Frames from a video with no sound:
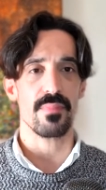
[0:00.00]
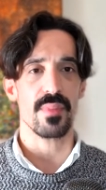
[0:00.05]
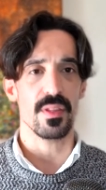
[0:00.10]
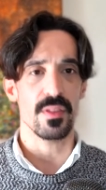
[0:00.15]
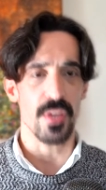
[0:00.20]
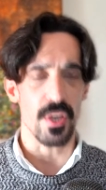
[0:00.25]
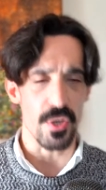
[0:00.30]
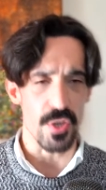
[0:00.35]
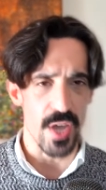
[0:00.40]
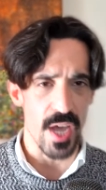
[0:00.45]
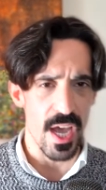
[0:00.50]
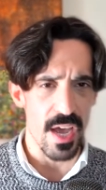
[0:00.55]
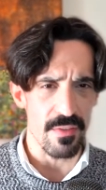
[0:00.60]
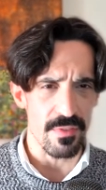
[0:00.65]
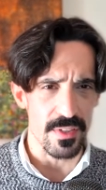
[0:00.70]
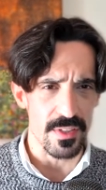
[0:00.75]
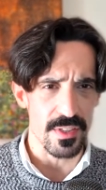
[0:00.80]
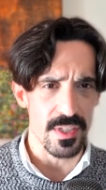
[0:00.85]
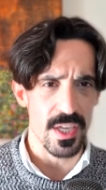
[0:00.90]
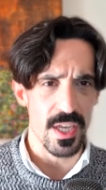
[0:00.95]
there you have
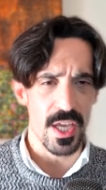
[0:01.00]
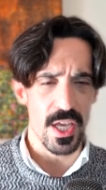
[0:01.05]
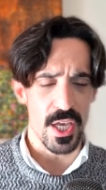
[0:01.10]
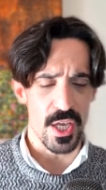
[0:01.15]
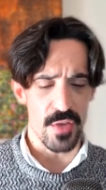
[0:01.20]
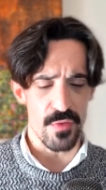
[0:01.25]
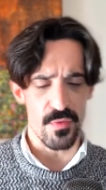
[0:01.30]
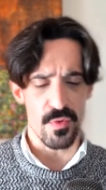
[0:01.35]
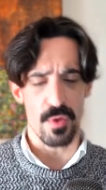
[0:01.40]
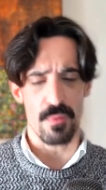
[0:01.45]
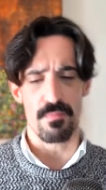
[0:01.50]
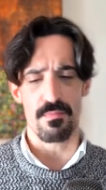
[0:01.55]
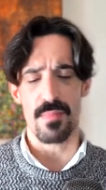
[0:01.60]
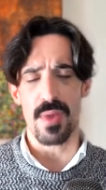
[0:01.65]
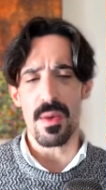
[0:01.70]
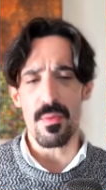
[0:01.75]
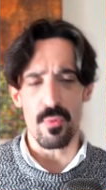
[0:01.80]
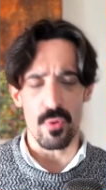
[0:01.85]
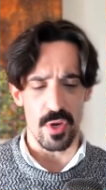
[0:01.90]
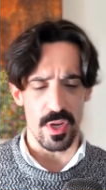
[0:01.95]
it. If your
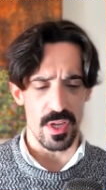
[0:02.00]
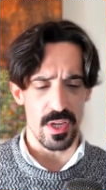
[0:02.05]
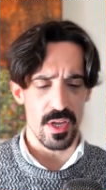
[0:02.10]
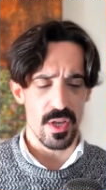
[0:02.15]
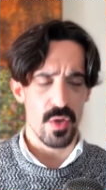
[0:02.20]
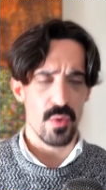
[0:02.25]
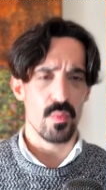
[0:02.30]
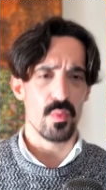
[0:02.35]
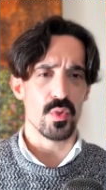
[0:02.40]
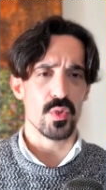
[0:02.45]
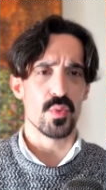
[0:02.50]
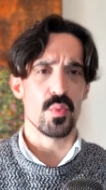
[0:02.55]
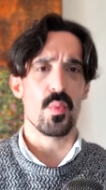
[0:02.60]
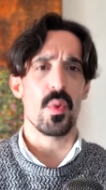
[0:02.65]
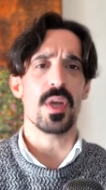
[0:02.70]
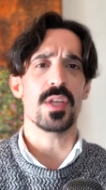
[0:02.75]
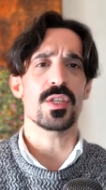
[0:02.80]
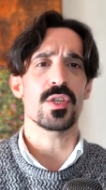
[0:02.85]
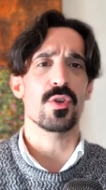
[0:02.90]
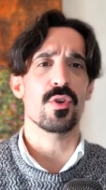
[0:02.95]
memory was
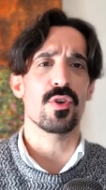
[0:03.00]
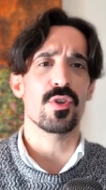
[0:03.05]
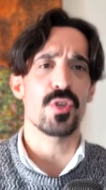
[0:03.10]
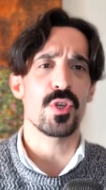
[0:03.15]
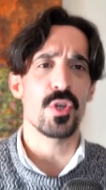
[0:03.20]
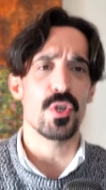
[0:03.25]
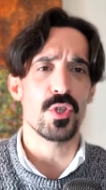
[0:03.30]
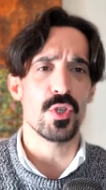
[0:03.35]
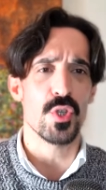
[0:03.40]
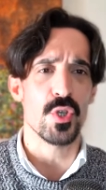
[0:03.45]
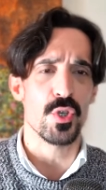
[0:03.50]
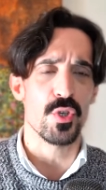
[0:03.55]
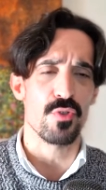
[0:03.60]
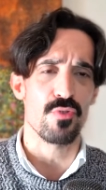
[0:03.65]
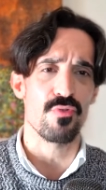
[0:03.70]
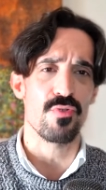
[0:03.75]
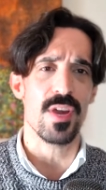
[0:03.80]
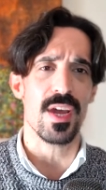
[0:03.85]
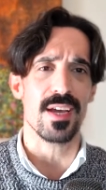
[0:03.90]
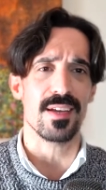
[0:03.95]
waiting on you to
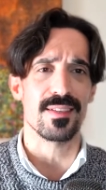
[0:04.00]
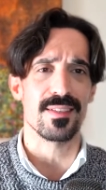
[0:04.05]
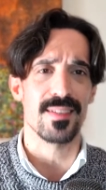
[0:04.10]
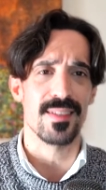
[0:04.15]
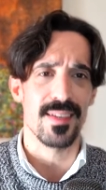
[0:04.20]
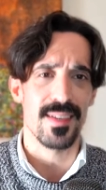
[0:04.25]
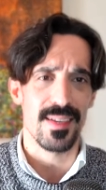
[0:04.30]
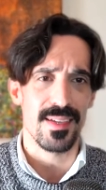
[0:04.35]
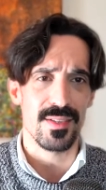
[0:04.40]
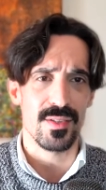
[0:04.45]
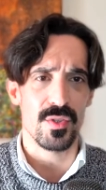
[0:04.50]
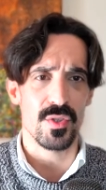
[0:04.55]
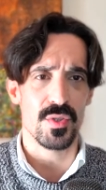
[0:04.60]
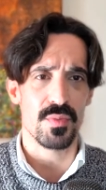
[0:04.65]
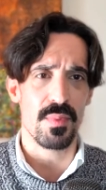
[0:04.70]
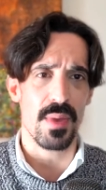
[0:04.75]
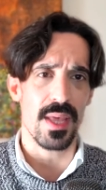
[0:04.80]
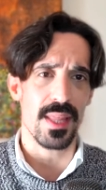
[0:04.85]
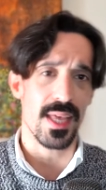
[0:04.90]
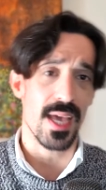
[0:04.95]
correct those
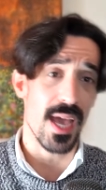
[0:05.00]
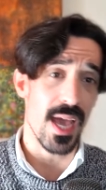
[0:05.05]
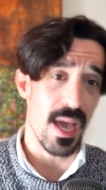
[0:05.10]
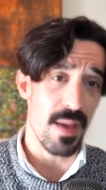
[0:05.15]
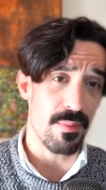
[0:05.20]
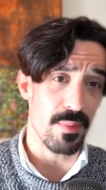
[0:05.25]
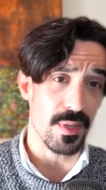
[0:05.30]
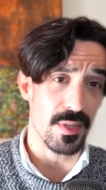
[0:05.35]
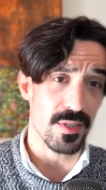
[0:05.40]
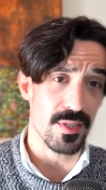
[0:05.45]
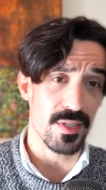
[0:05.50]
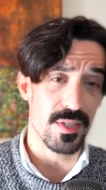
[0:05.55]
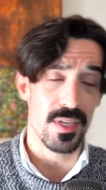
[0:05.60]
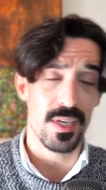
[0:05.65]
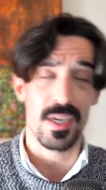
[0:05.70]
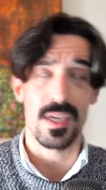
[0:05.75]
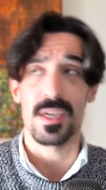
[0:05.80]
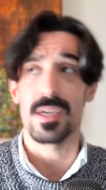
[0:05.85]
bad habits